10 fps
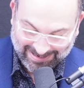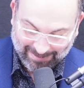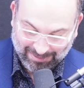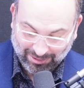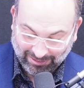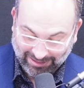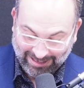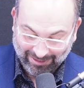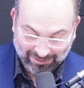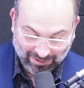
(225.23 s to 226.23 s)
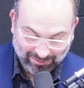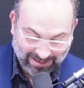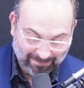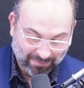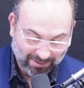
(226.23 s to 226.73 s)
Be sure to let Heather know
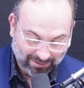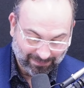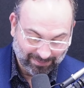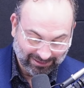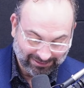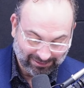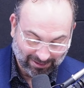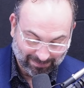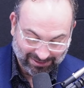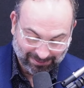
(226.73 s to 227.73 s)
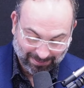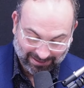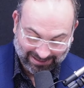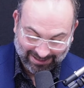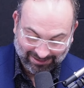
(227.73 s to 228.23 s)
that Marc from the Let's Talk Business
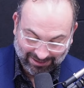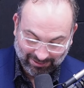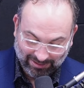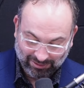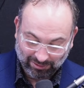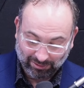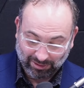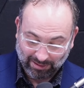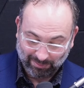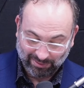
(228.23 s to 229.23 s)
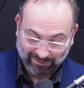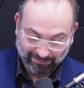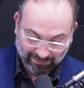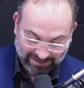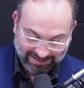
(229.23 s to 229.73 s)
podcast sent you, and she'll hook you up with a
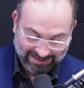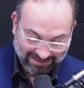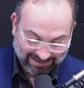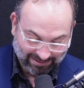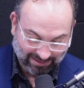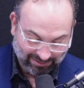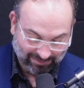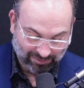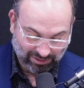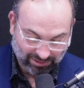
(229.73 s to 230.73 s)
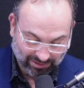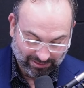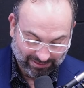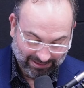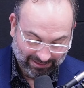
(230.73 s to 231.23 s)
free custom
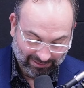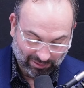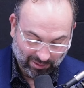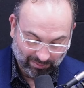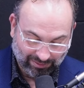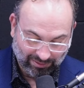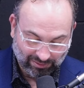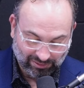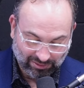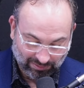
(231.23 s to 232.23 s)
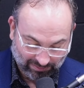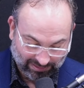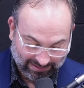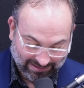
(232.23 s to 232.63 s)
shirt to go with the new suit.